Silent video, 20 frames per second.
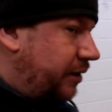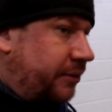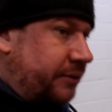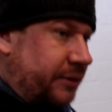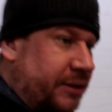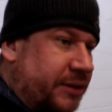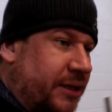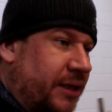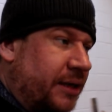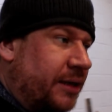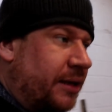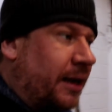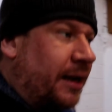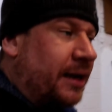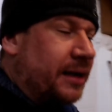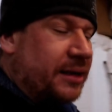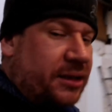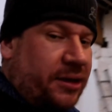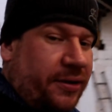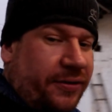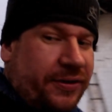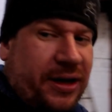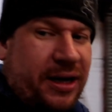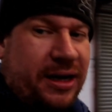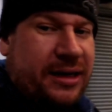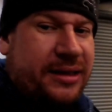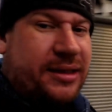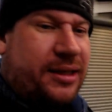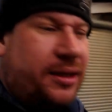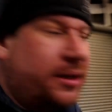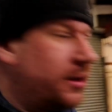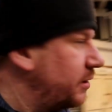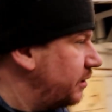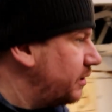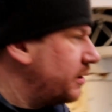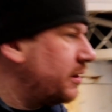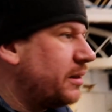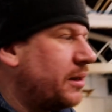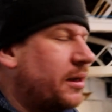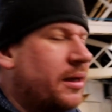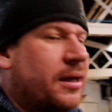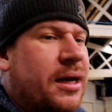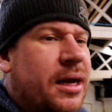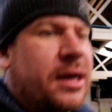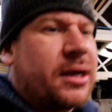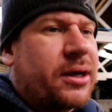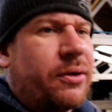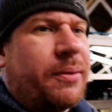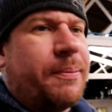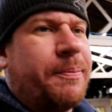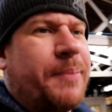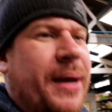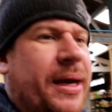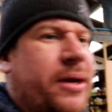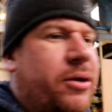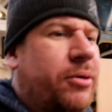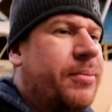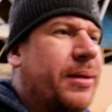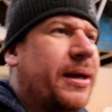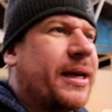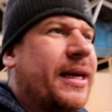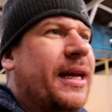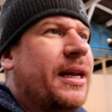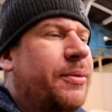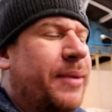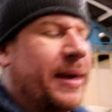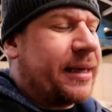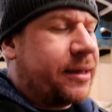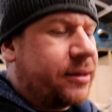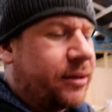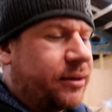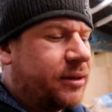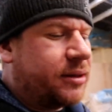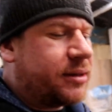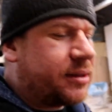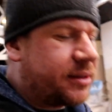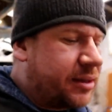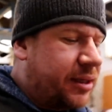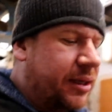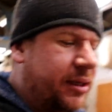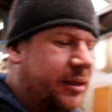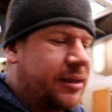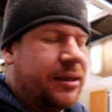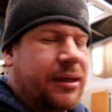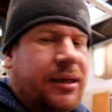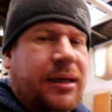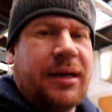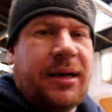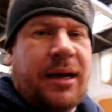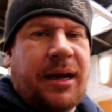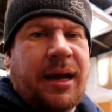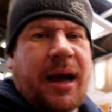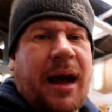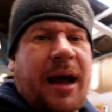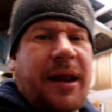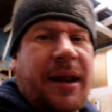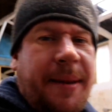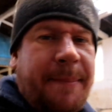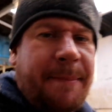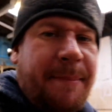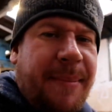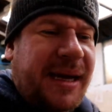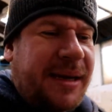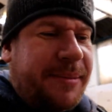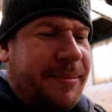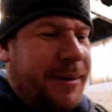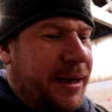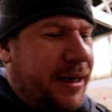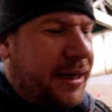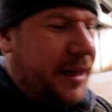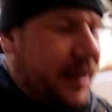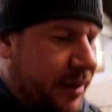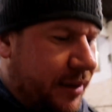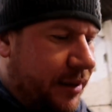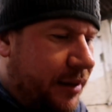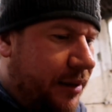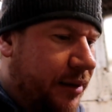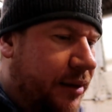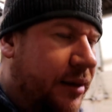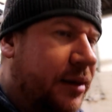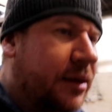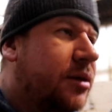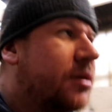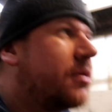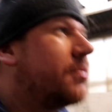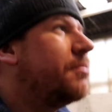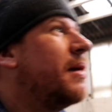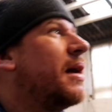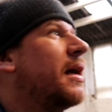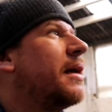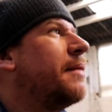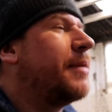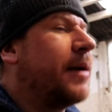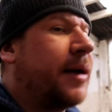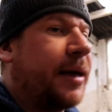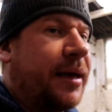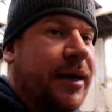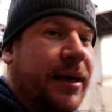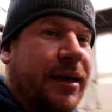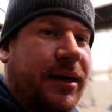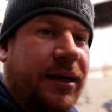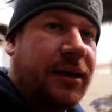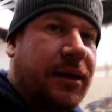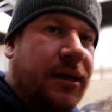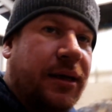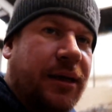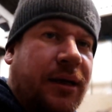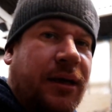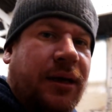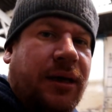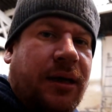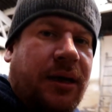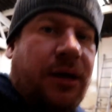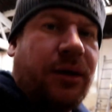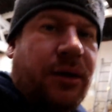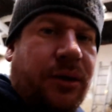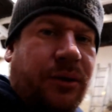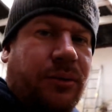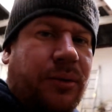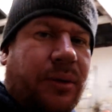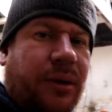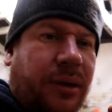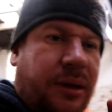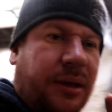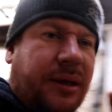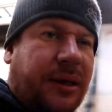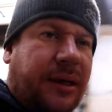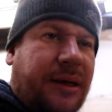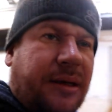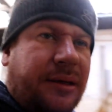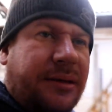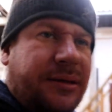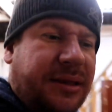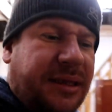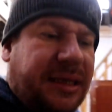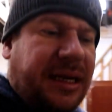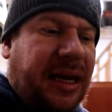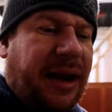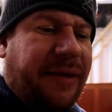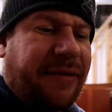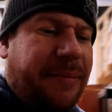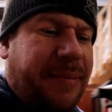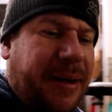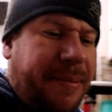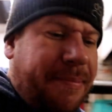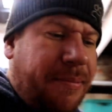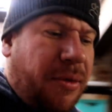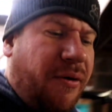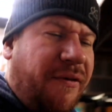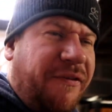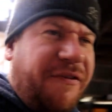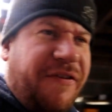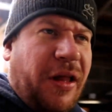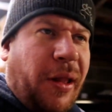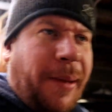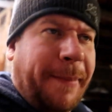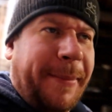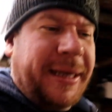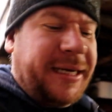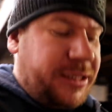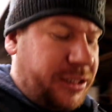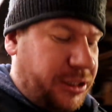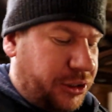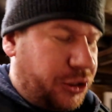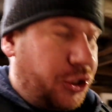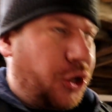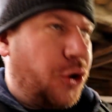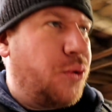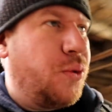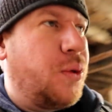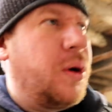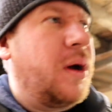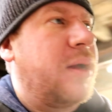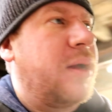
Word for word: I'm going to turn the lights off, guys. Go and pick up the kiddywinkles, and then maybe, just maybe, we'll still have a bit more filming to do.